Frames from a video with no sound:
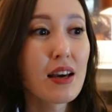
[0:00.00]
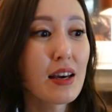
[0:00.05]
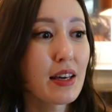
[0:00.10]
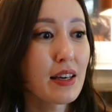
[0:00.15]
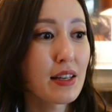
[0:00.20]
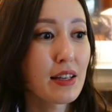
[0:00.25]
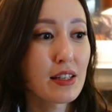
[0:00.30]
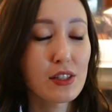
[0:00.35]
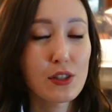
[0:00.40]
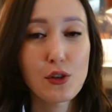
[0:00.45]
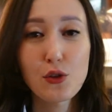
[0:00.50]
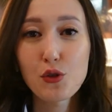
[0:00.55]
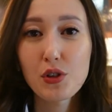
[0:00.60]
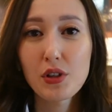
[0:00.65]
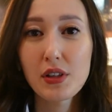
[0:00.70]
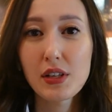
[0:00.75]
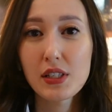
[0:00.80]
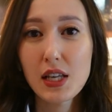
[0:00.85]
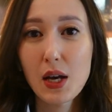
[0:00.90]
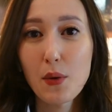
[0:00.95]
It is
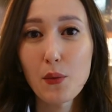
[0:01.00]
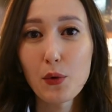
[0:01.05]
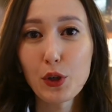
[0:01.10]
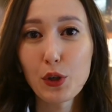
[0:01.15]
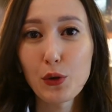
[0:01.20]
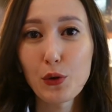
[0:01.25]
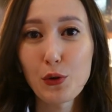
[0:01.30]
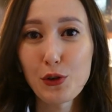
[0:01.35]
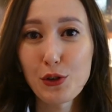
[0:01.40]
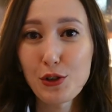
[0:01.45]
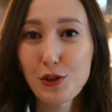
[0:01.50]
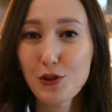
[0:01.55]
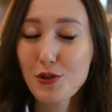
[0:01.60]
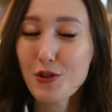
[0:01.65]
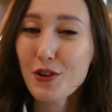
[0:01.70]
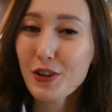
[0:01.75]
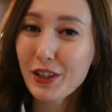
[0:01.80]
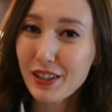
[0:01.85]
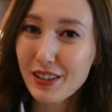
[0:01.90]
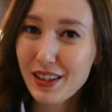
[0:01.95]
usually someone who is
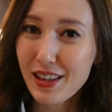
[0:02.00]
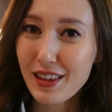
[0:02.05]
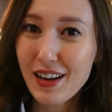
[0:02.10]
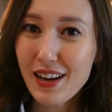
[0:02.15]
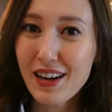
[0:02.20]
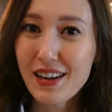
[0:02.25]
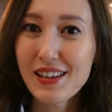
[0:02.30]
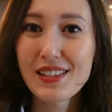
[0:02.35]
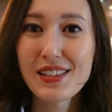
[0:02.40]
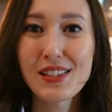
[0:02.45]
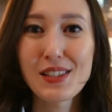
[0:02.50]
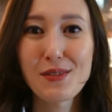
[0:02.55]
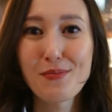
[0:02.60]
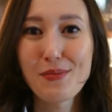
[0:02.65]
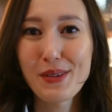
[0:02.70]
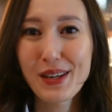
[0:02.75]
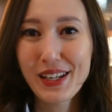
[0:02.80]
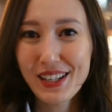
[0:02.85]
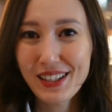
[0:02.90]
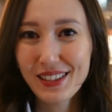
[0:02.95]
stronger than us,
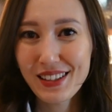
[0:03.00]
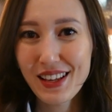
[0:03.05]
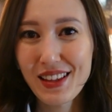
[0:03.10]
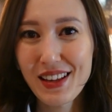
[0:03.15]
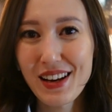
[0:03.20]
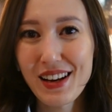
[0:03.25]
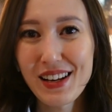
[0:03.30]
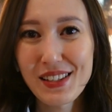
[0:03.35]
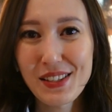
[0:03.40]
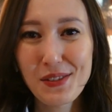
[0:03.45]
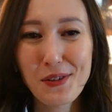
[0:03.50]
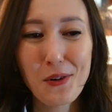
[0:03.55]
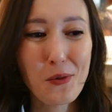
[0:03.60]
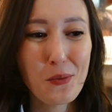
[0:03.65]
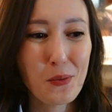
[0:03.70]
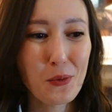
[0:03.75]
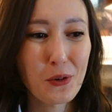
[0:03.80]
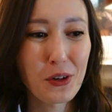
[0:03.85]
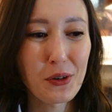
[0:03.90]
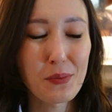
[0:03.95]
bigger than us,
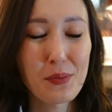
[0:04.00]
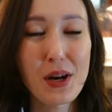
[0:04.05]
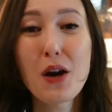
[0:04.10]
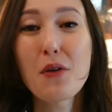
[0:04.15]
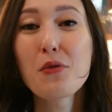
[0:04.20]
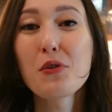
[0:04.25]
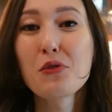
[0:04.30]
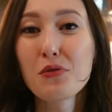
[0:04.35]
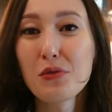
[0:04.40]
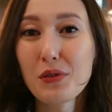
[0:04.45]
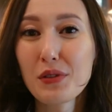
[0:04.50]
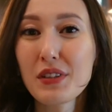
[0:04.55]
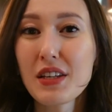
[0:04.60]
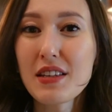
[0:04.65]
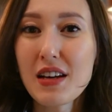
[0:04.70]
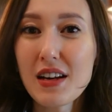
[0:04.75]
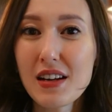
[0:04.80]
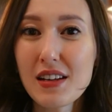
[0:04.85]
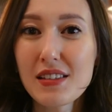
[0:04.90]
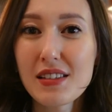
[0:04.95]
or more powerful than
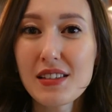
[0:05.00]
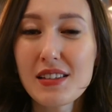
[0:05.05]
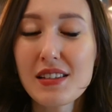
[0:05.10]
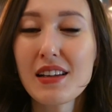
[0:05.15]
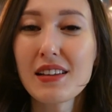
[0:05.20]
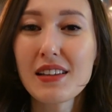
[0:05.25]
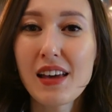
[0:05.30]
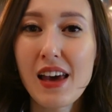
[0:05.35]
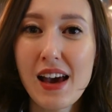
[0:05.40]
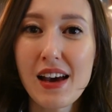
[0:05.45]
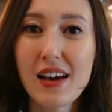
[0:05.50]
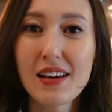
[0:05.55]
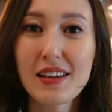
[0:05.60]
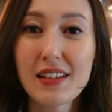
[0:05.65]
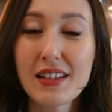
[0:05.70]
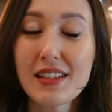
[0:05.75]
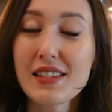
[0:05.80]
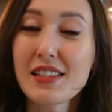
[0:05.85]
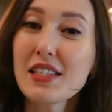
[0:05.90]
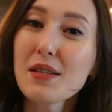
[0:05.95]
us that can
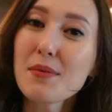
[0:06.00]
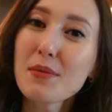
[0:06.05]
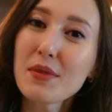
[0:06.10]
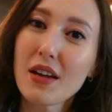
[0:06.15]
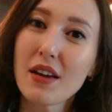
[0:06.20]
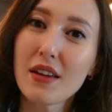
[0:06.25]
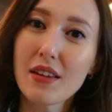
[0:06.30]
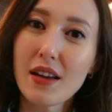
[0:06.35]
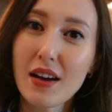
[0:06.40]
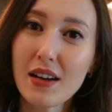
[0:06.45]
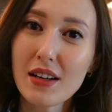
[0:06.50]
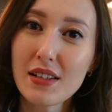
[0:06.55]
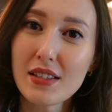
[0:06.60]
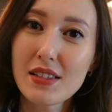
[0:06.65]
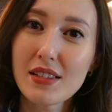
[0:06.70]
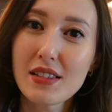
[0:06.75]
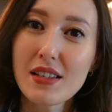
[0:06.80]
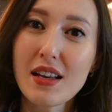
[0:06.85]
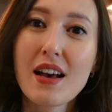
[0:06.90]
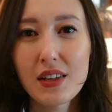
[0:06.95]
intimidate
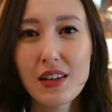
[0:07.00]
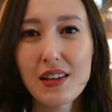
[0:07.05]
us.